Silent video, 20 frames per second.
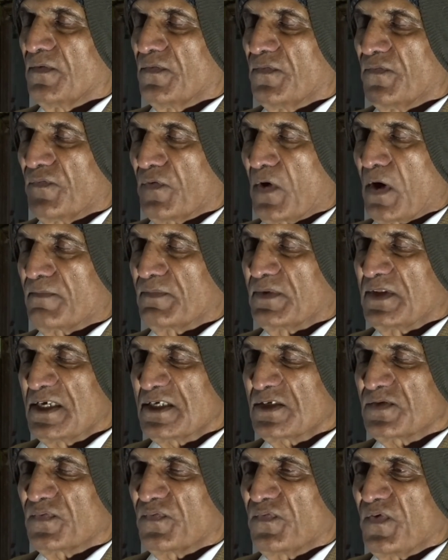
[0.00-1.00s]
From
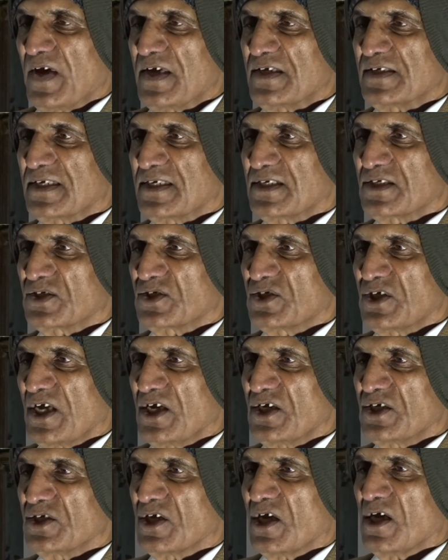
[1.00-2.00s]
this phase and
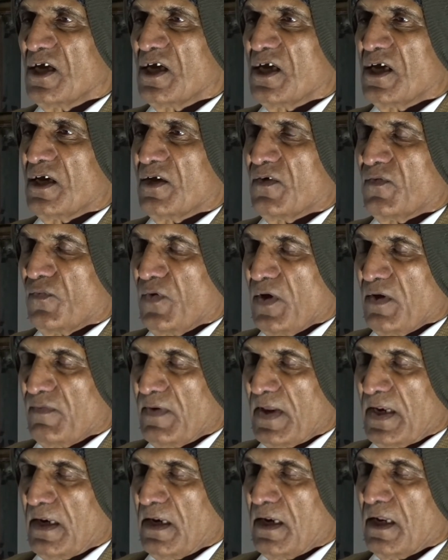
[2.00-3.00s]
stage, we
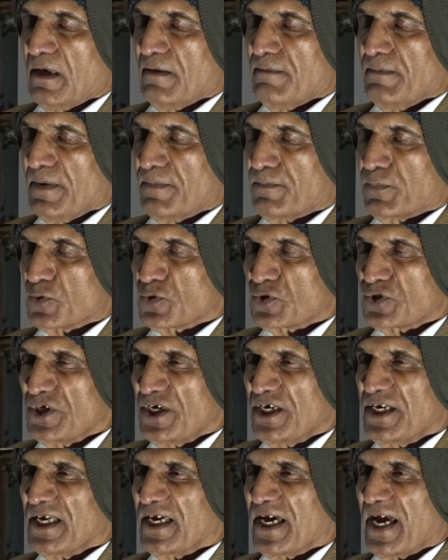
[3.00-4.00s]
will be
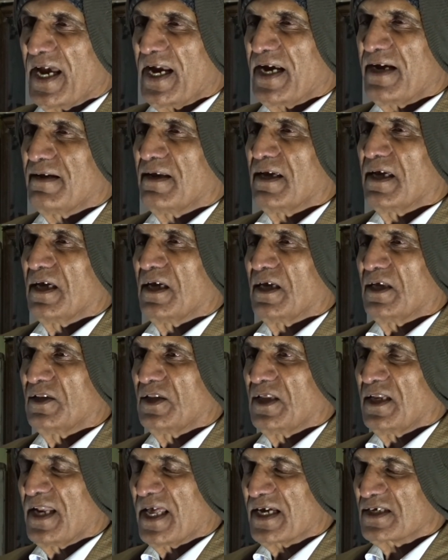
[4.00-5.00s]
proceeding ahead in
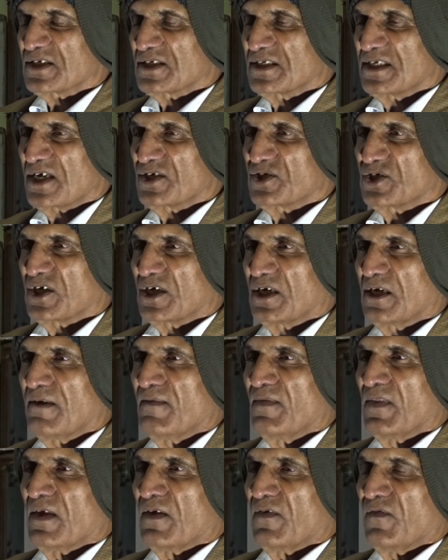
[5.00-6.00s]
the next session,
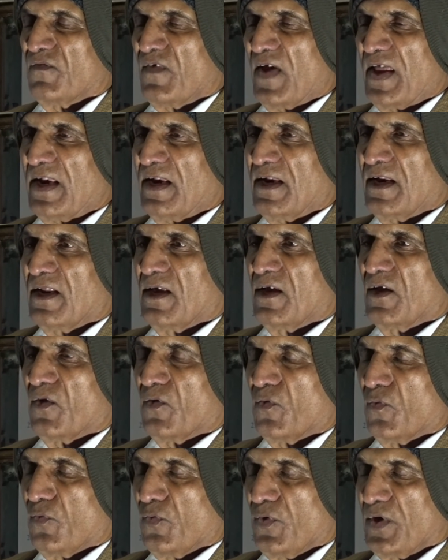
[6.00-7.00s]
when
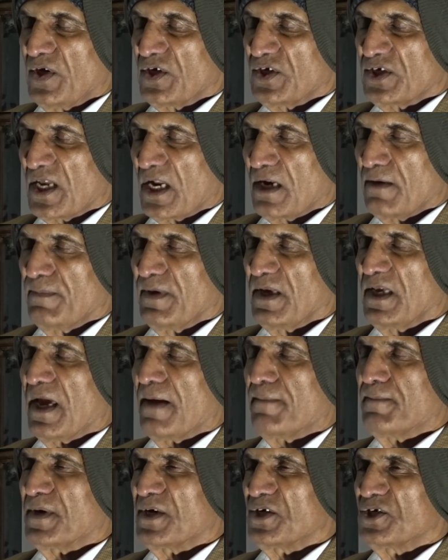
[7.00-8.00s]
we shall be
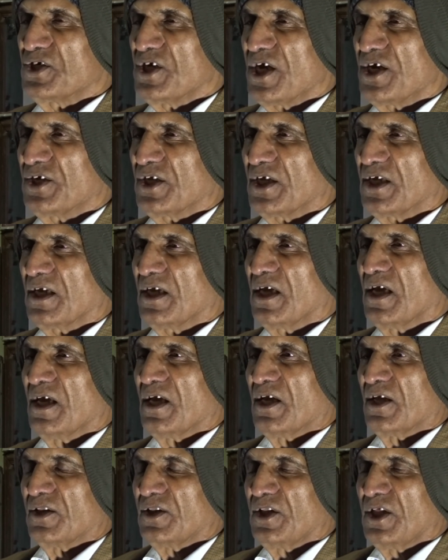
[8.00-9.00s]
appreciating
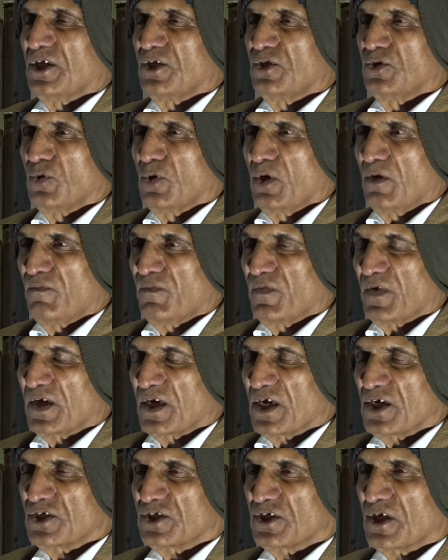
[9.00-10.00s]
the
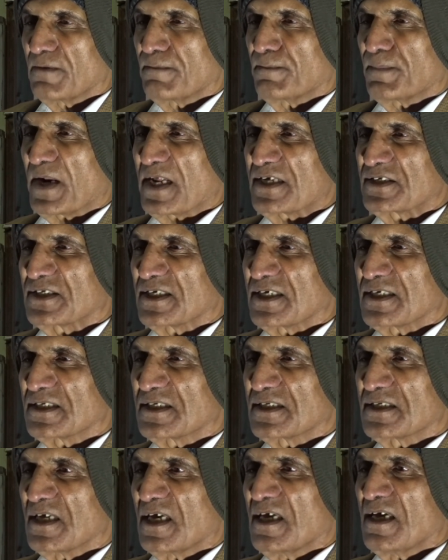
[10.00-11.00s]
unification
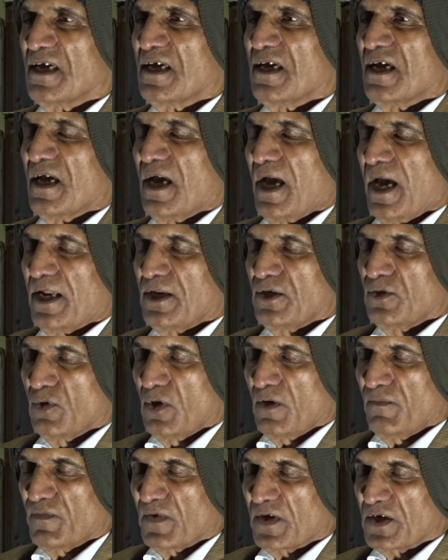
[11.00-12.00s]
process and
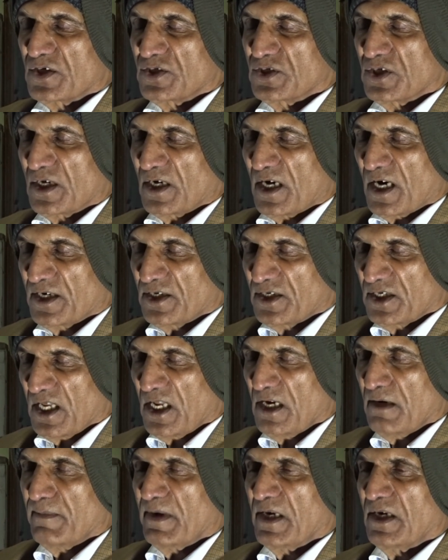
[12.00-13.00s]
unification
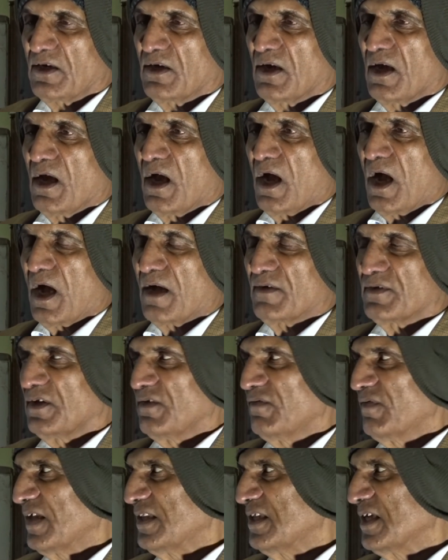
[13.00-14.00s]
attainment of the
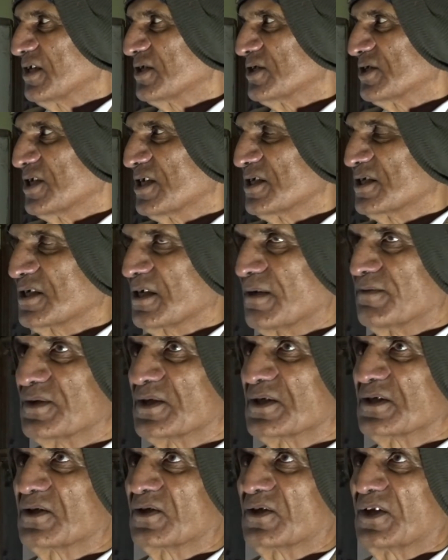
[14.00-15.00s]
Vedic
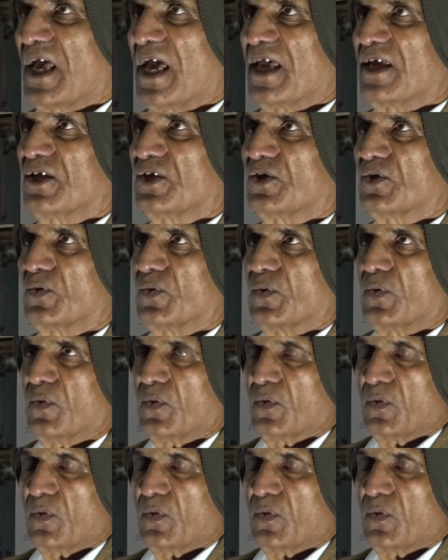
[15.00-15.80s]
systems. Thank you